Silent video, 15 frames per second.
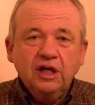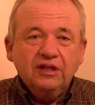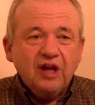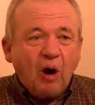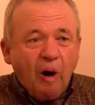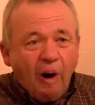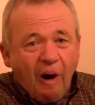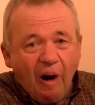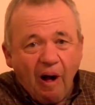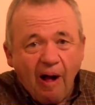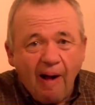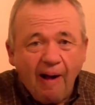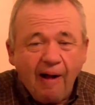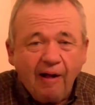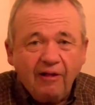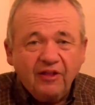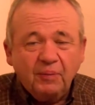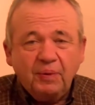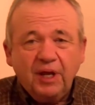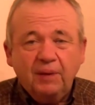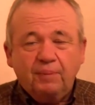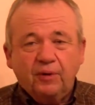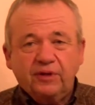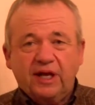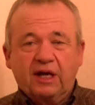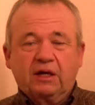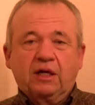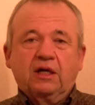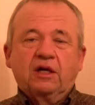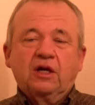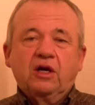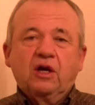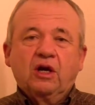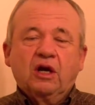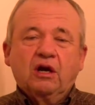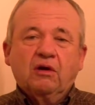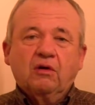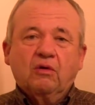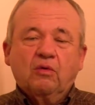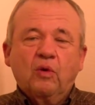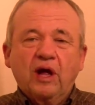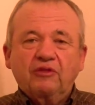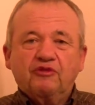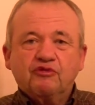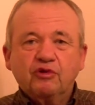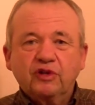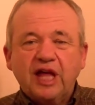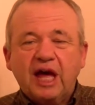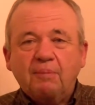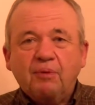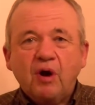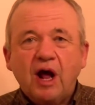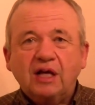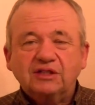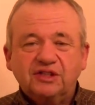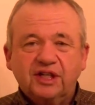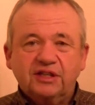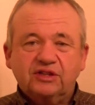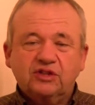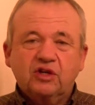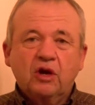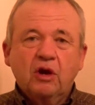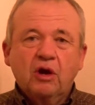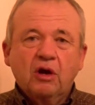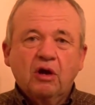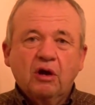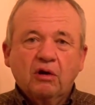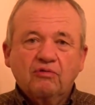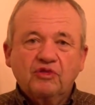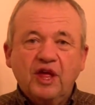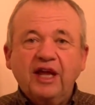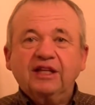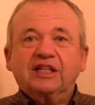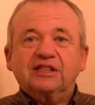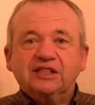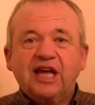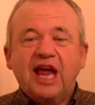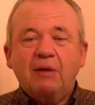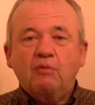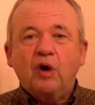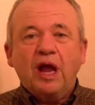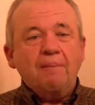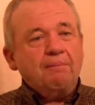All the people that went through that process think the same way.